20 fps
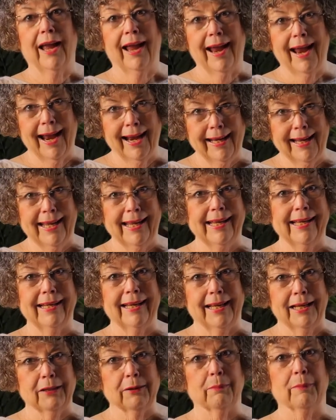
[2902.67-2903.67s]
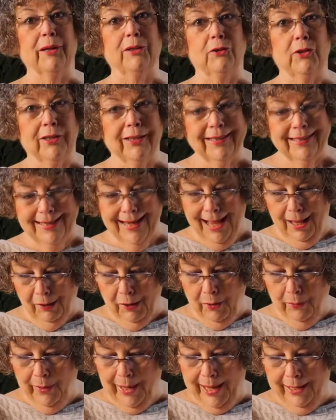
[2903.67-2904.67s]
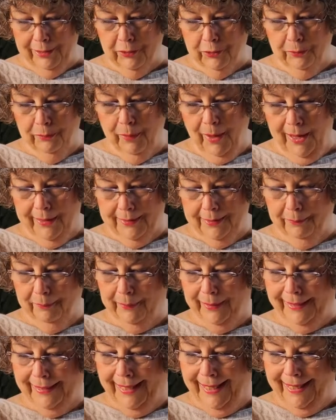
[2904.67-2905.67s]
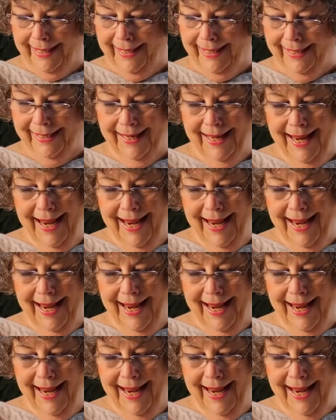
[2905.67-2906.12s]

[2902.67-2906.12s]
and eat as much yellow as you possibly can,